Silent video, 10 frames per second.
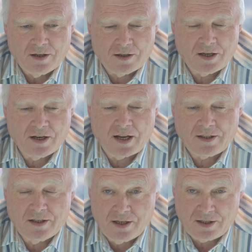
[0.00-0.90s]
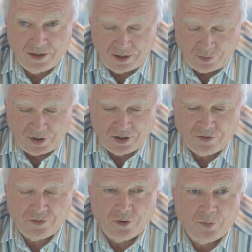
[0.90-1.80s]
I said at the distance, which is
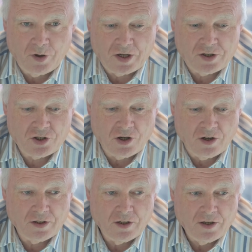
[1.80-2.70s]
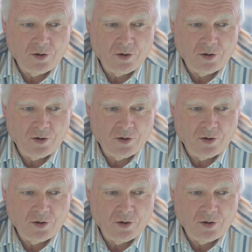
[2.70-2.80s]
a full-bodied shot,